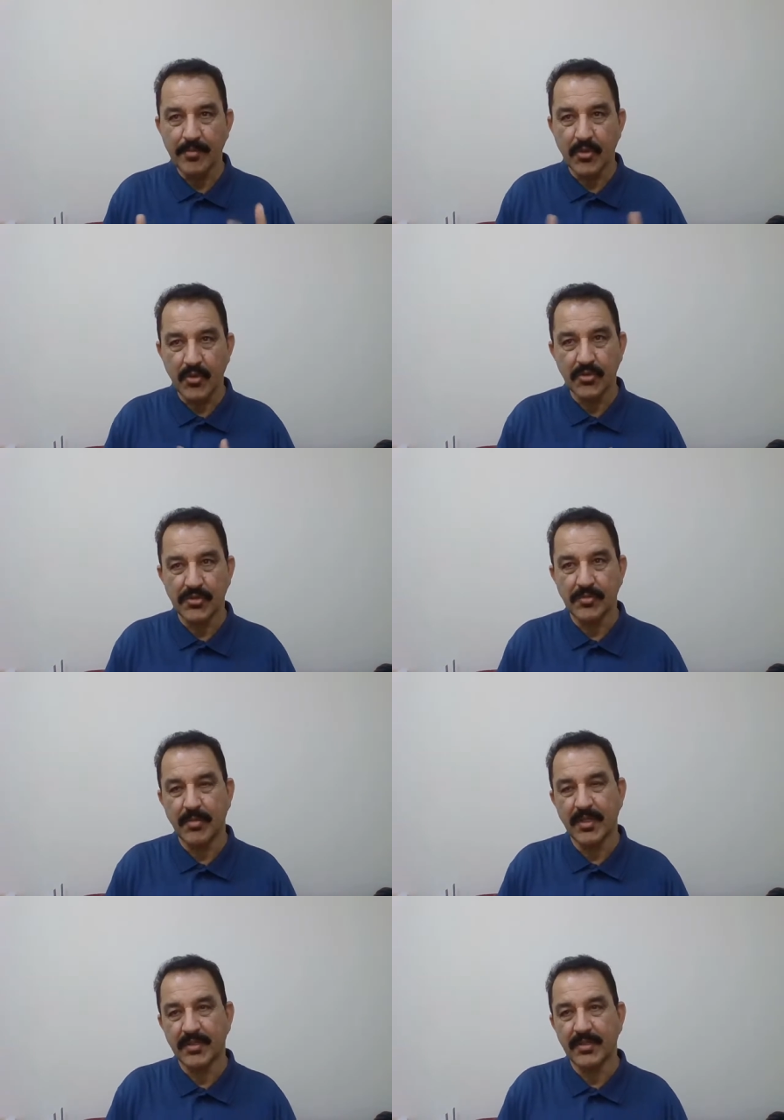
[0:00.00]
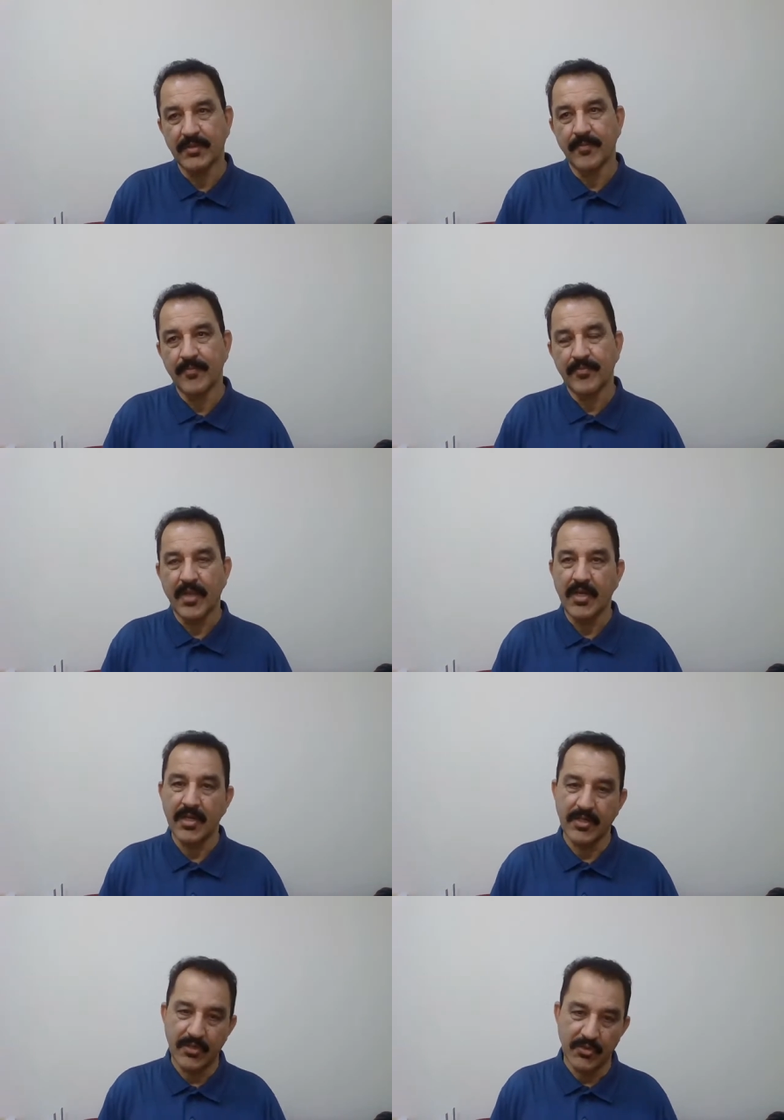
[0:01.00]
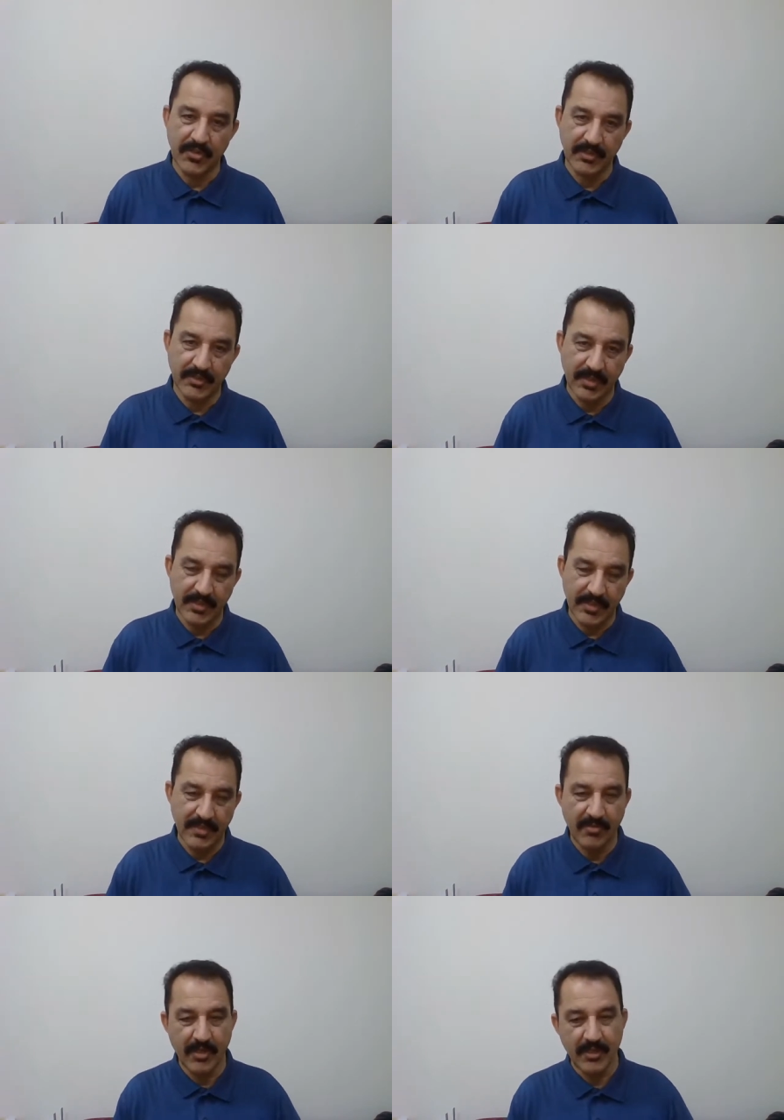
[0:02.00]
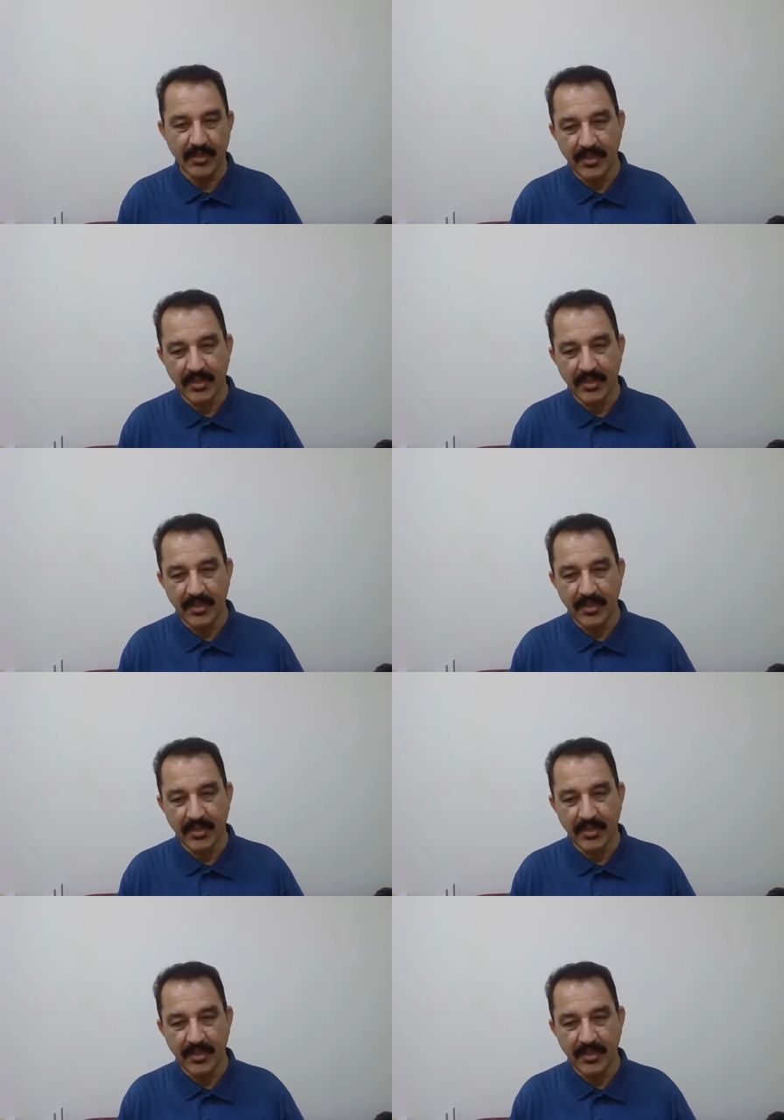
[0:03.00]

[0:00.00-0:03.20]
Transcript: produced by during the rainfall